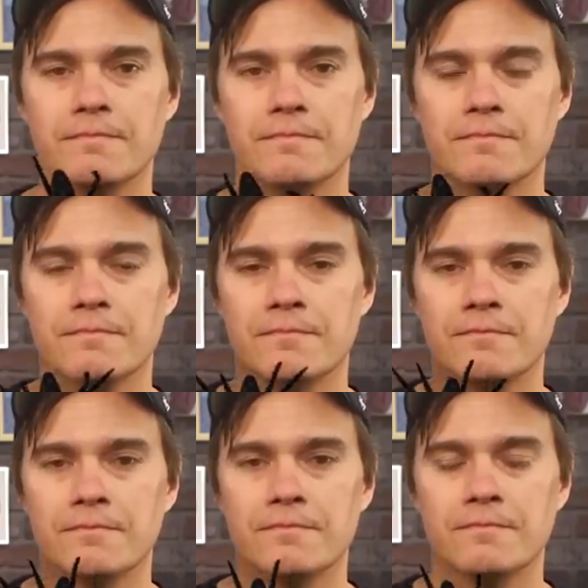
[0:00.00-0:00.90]

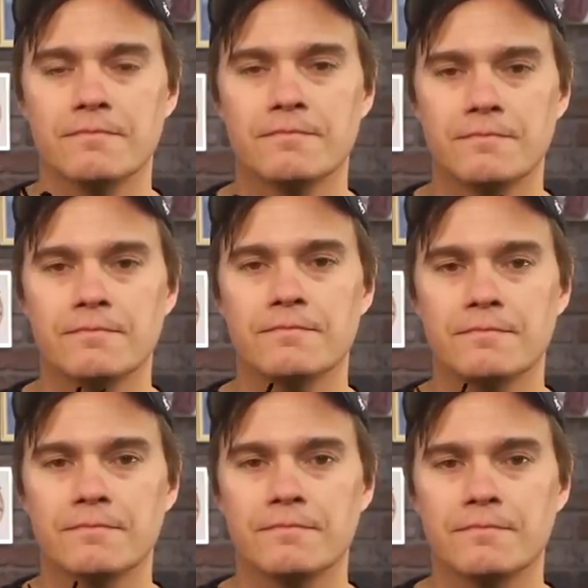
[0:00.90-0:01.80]

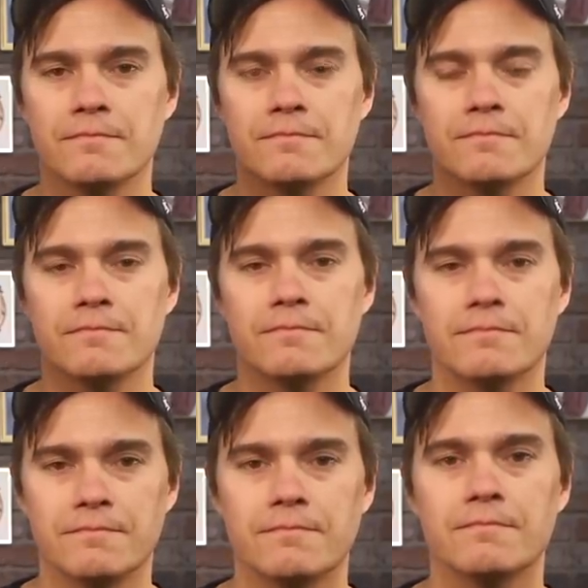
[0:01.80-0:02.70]

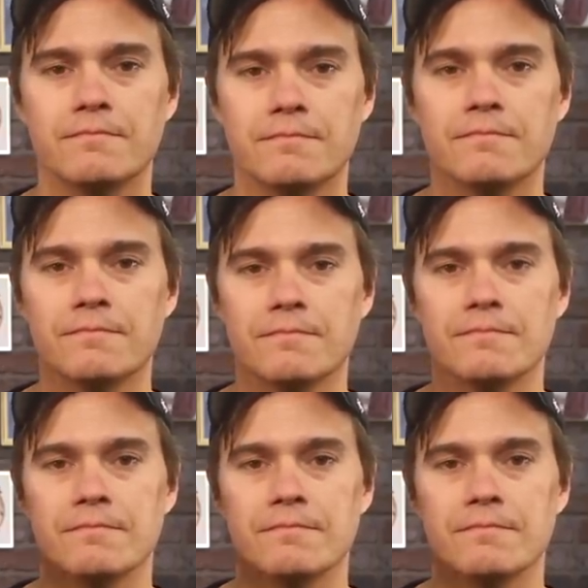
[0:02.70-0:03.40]
The person shown says nothing.